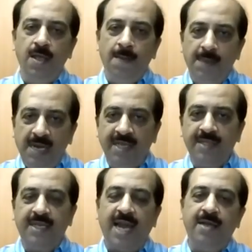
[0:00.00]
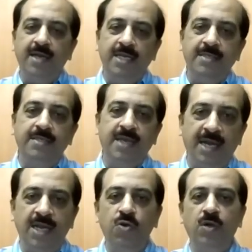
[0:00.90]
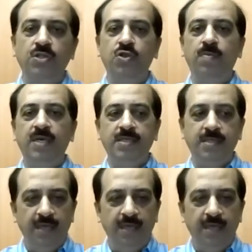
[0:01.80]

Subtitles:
building the categories, getting new consumers,